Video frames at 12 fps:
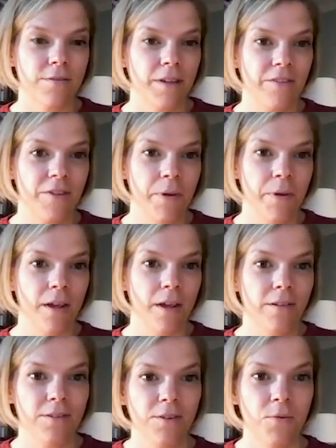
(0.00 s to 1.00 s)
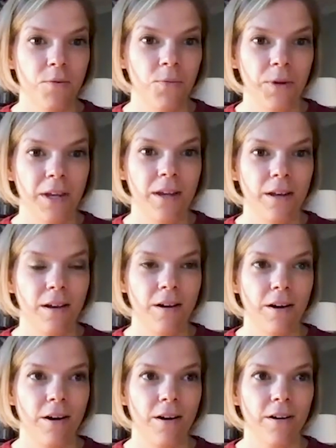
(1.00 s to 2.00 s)
AVP, so we
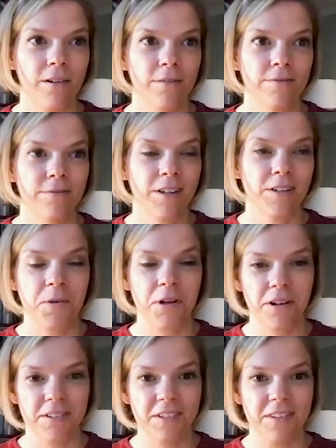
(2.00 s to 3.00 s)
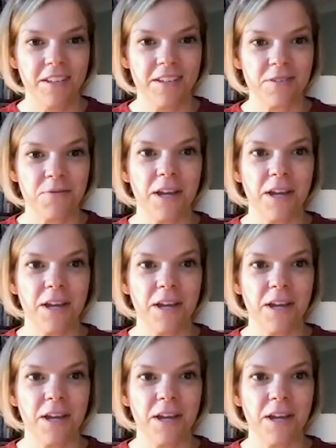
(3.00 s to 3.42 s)
are experienced in this.